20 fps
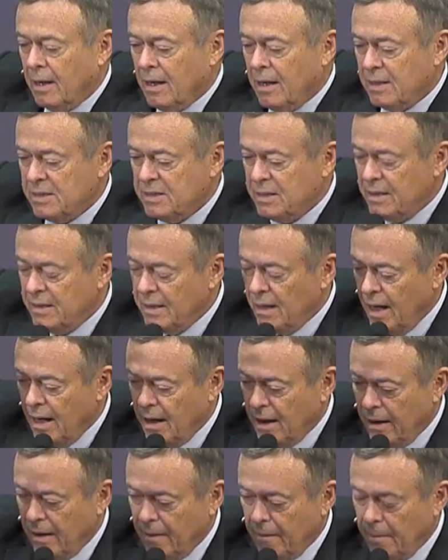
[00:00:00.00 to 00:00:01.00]

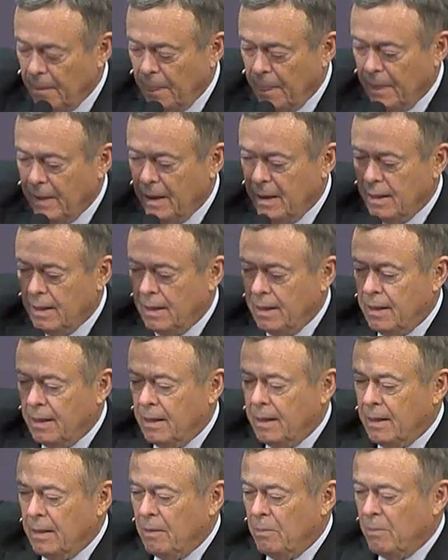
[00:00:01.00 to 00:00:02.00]
Chasidah,
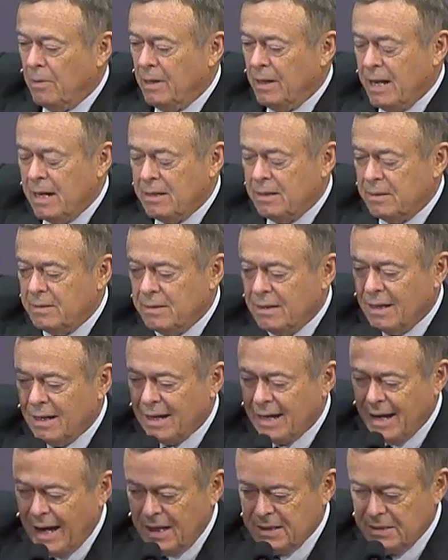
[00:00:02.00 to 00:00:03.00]
related to
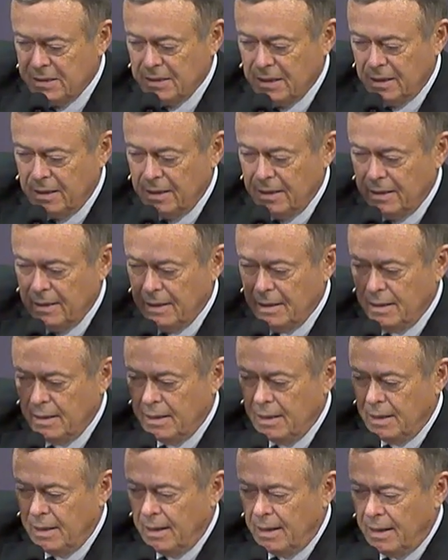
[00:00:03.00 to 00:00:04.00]
Chesed.
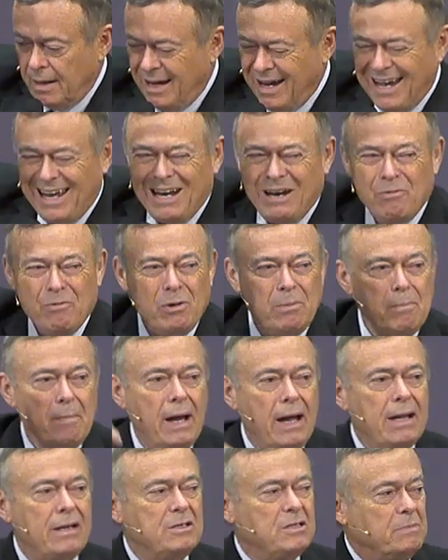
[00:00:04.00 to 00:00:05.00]
And it
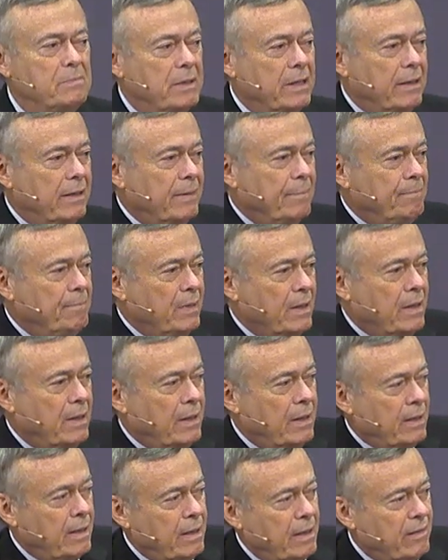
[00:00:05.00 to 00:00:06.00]
reminds me
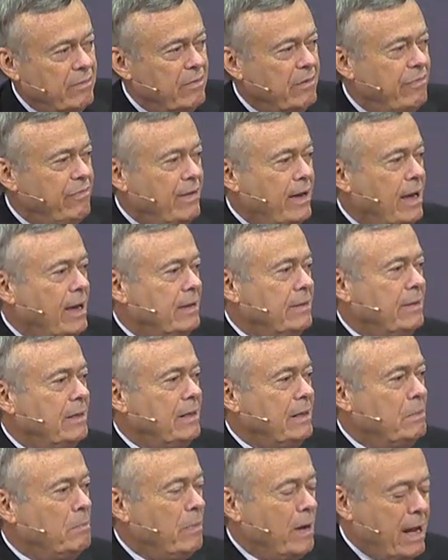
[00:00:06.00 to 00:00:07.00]
of the fact that
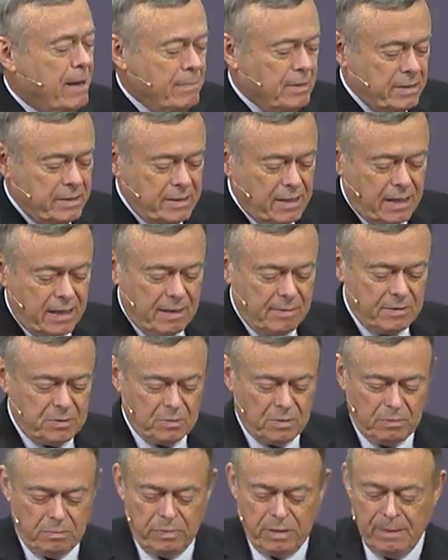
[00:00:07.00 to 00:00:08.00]
in Bible times,
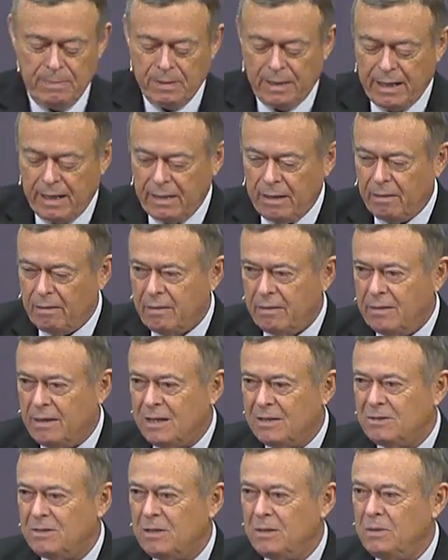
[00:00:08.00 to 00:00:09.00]
when people had other
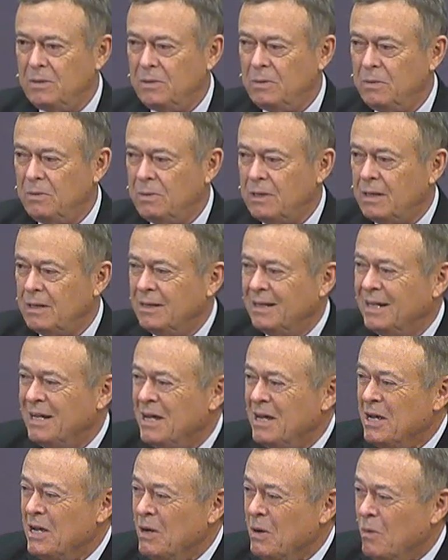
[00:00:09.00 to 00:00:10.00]
things to do than
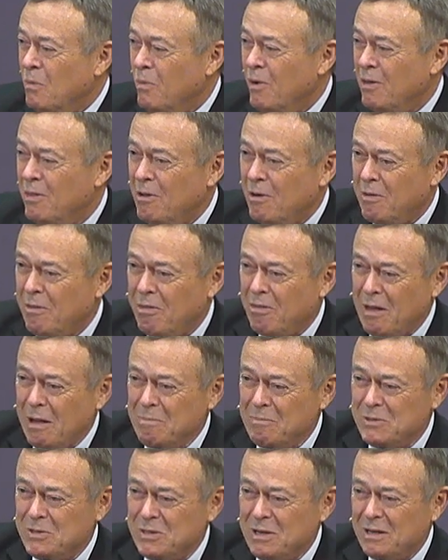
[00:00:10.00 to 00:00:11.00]
with their
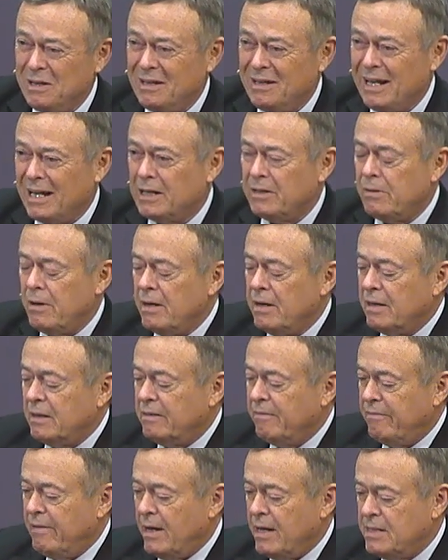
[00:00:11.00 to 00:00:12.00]
thumbs on electronic
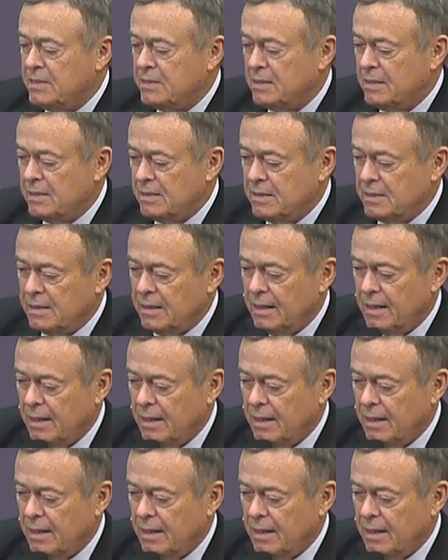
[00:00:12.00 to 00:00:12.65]
devices,